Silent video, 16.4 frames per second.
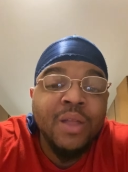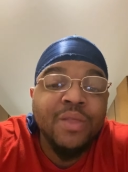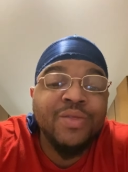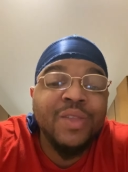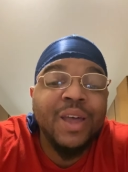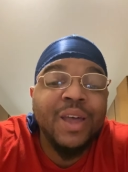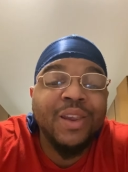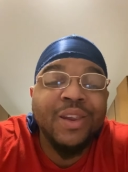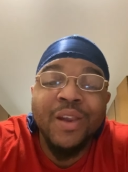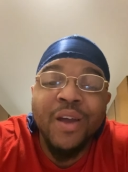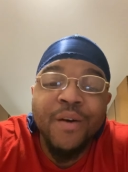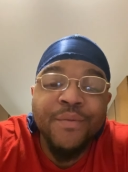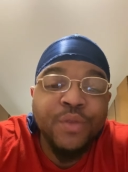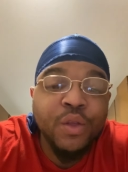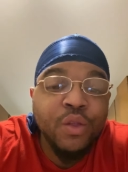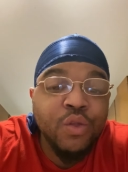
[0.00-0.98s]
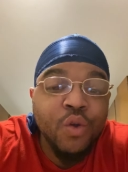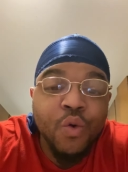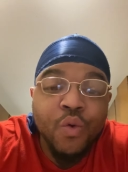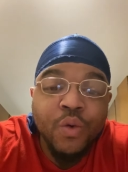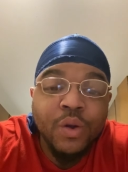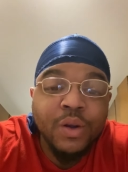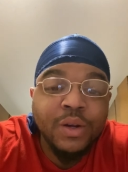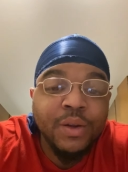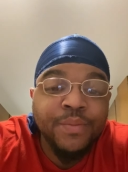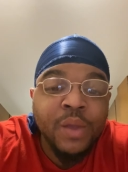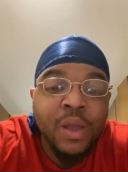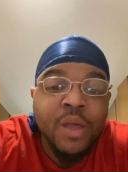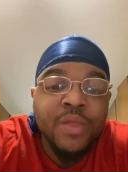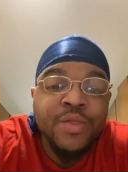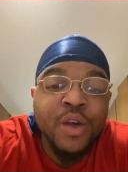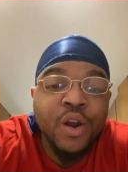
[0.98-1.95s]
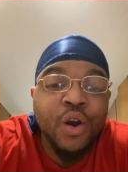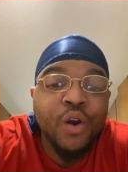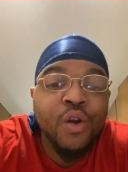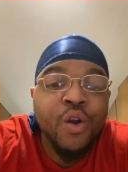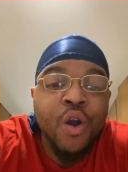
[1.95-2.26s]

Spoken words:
that love the Lord, that are